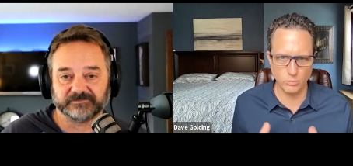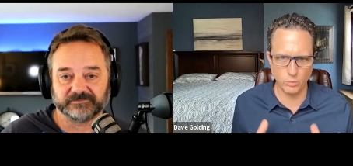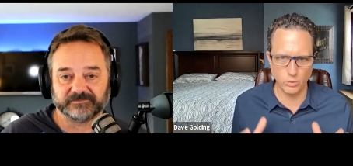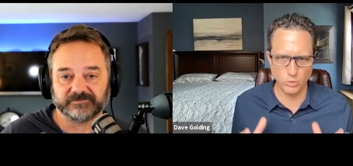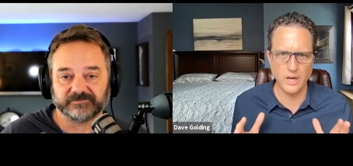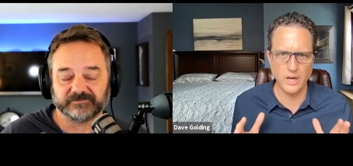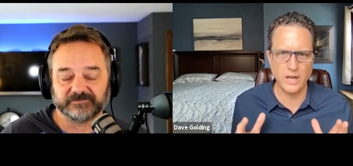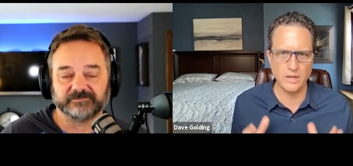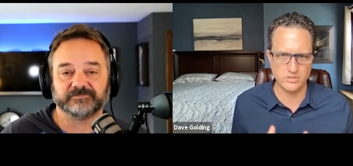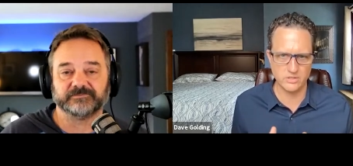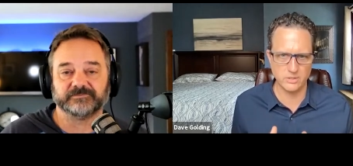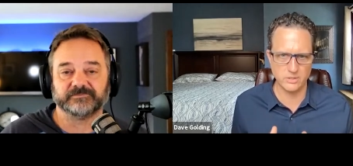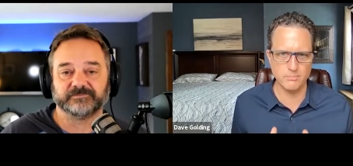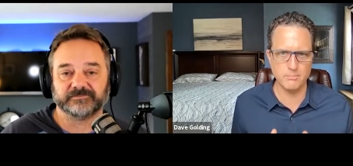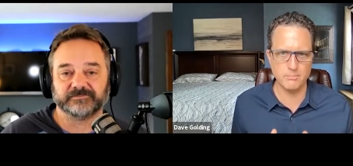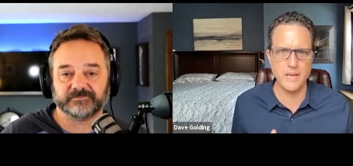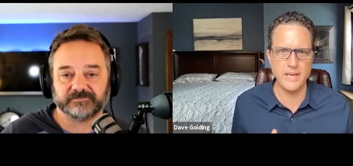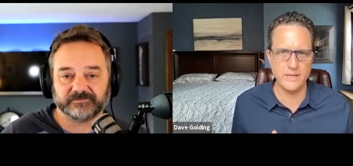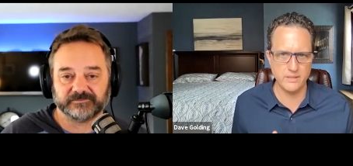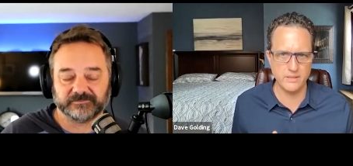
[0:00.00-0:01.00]
Speaker 1: We're out to
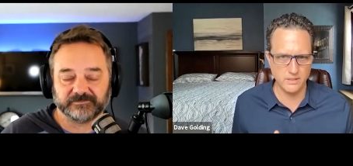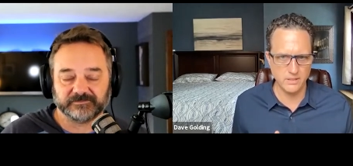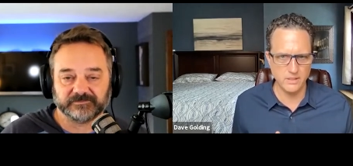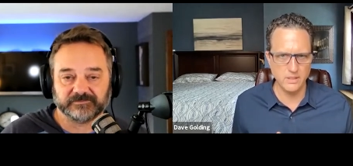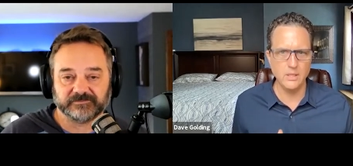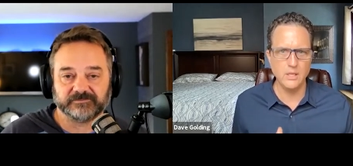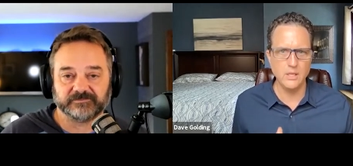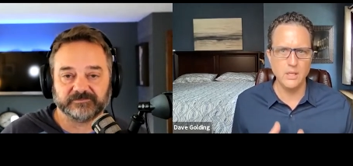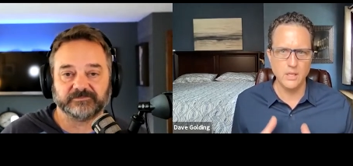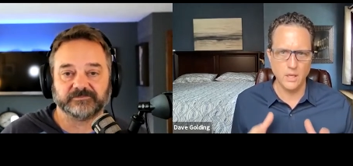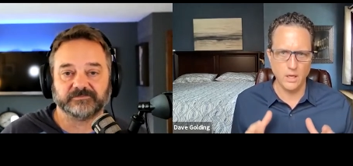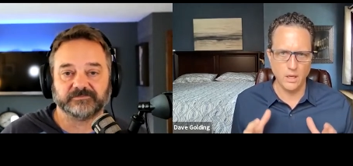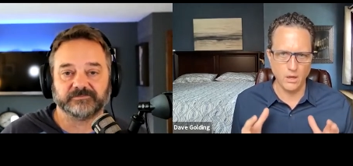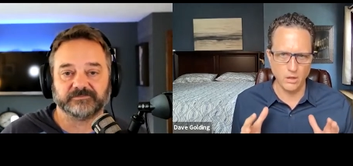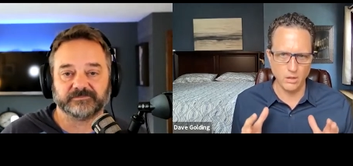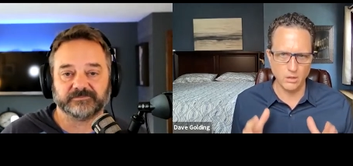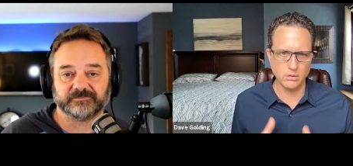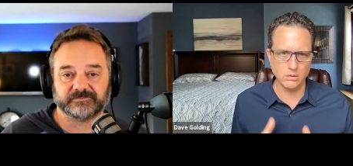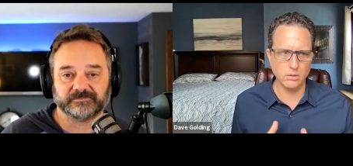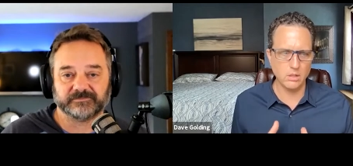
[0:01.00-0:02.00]
make
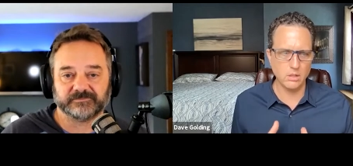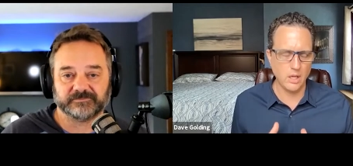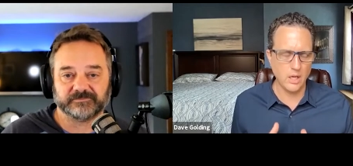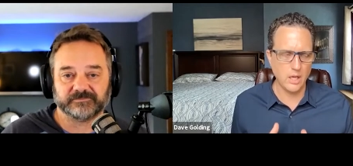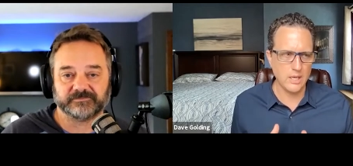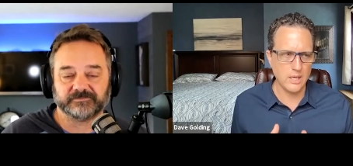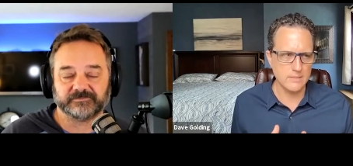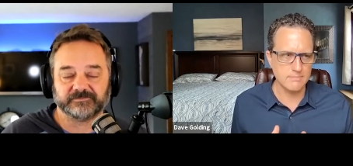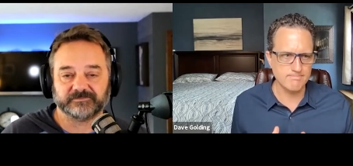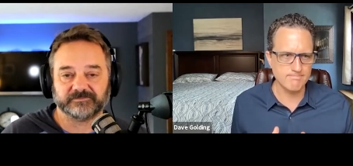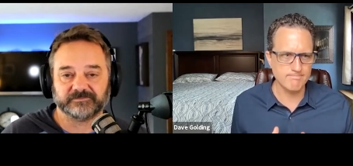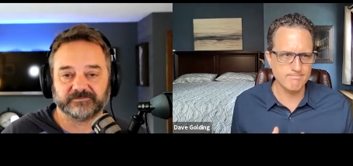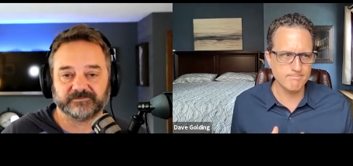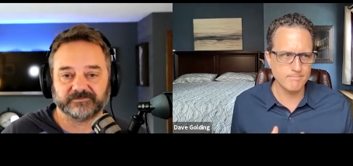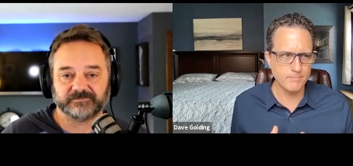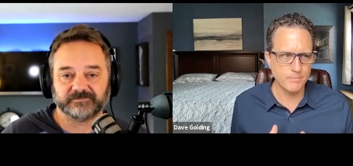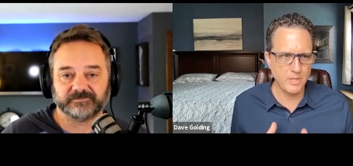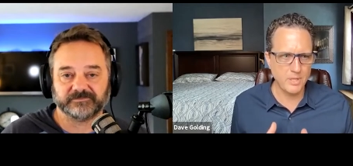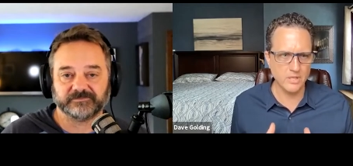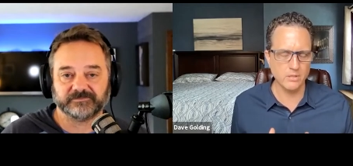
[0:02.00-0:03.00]
our um,
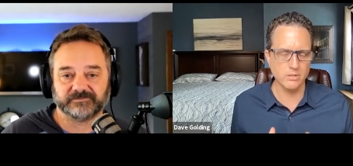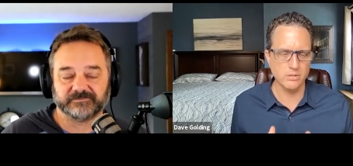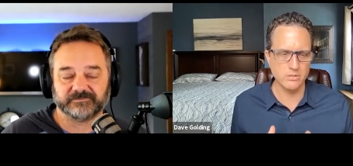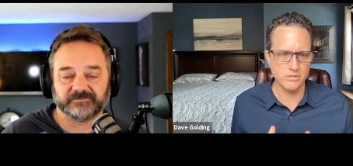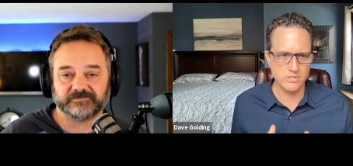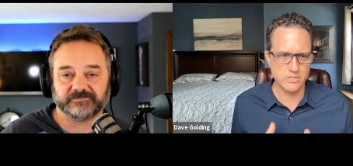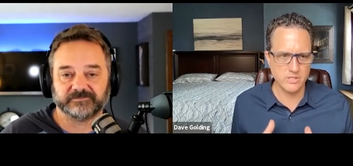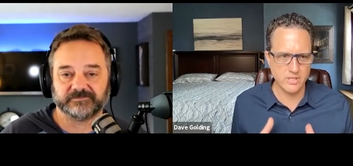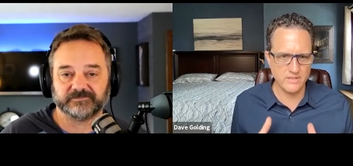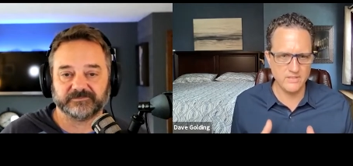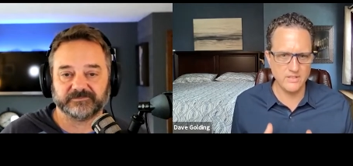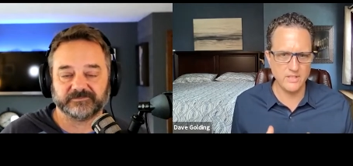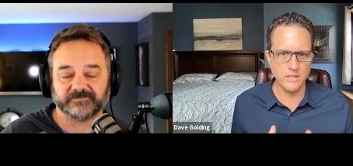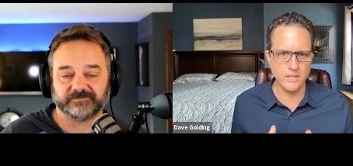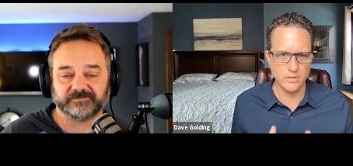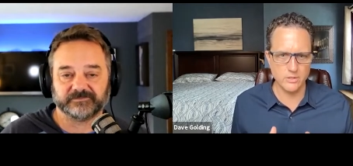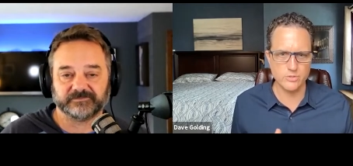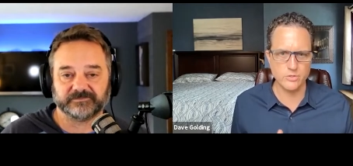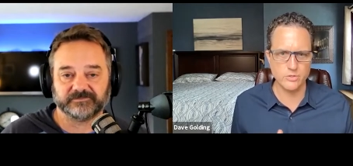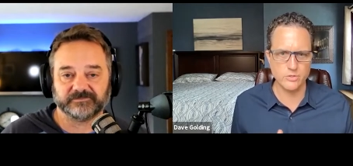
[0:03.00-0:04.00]
peers in the
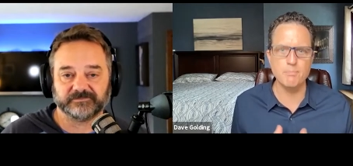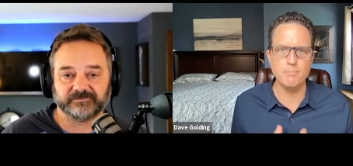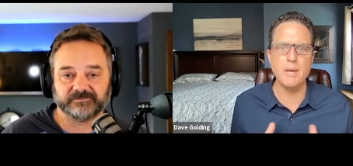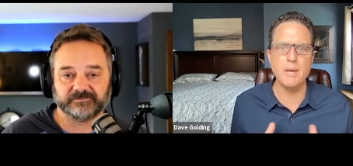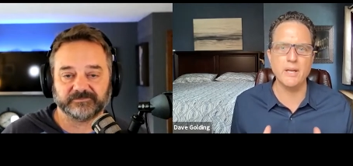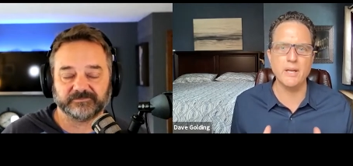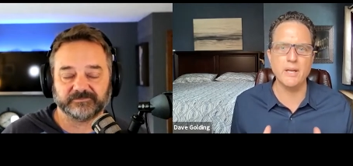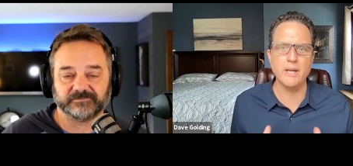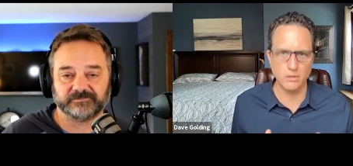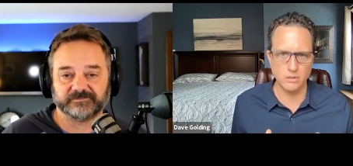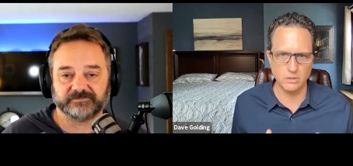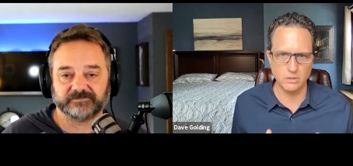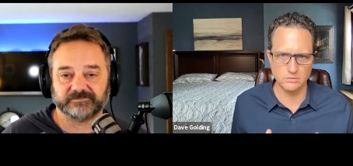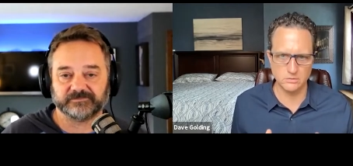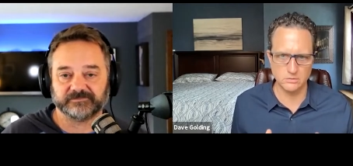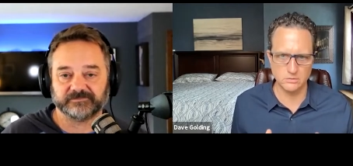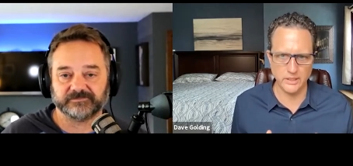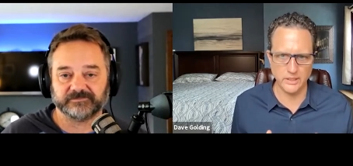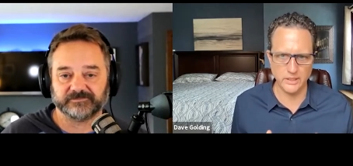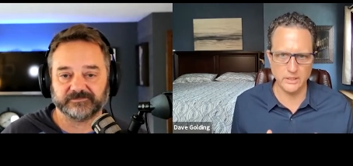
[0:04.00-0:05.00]
industry better,
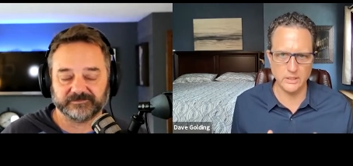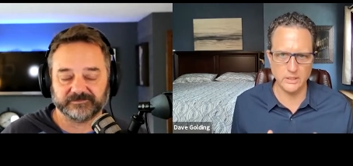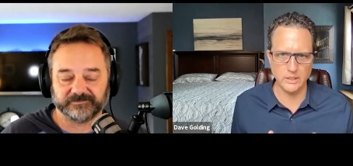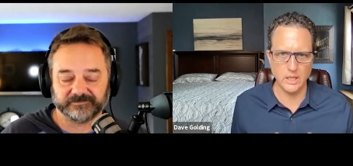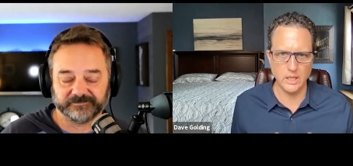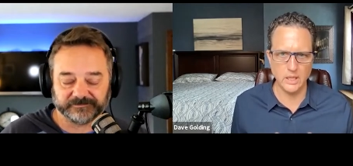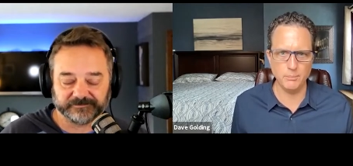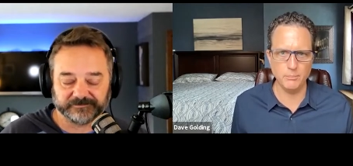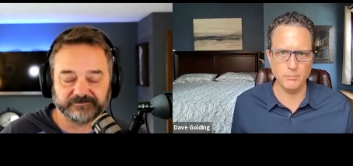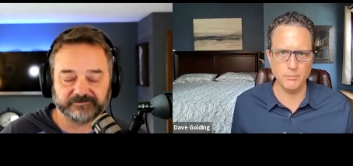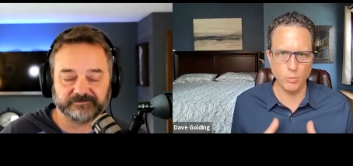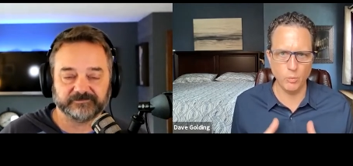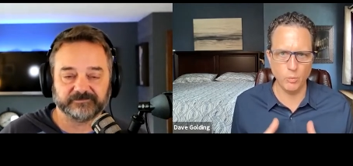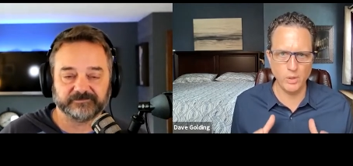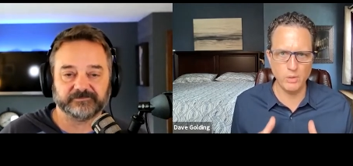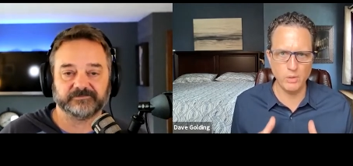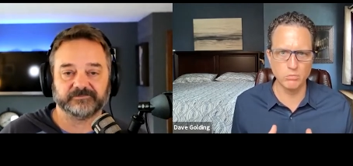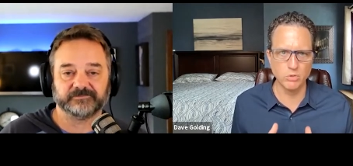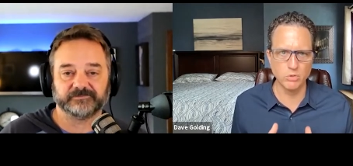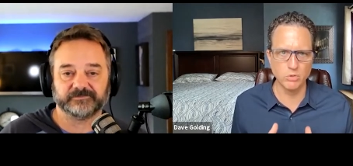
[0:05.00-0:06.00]
right? Mm-hmm. Um, you know,
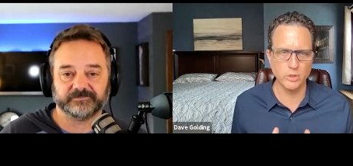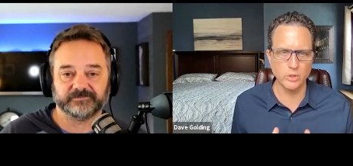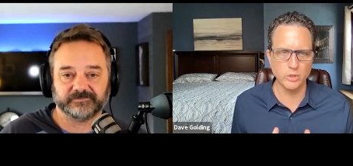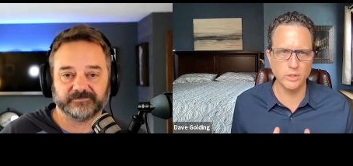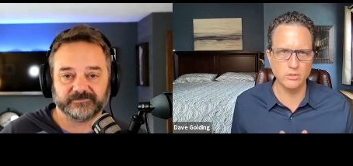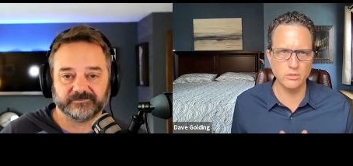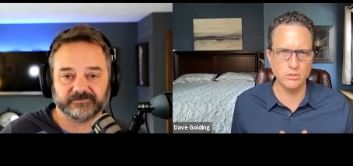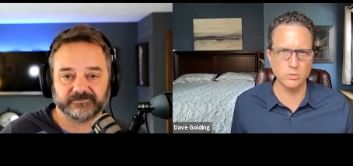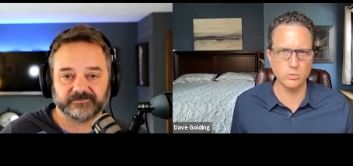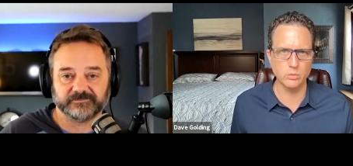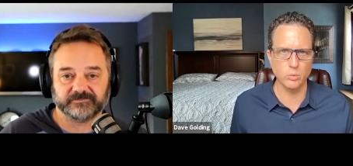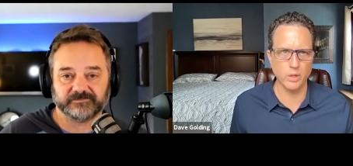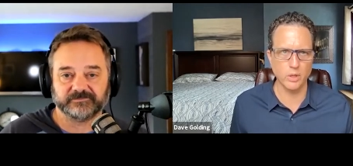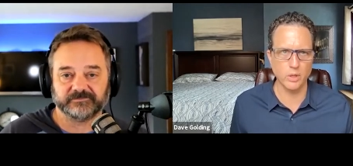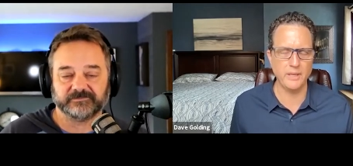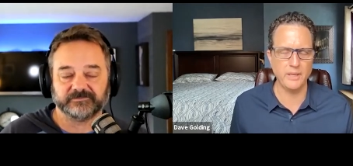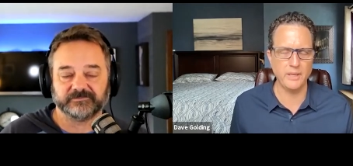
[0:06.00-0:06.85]
we really do want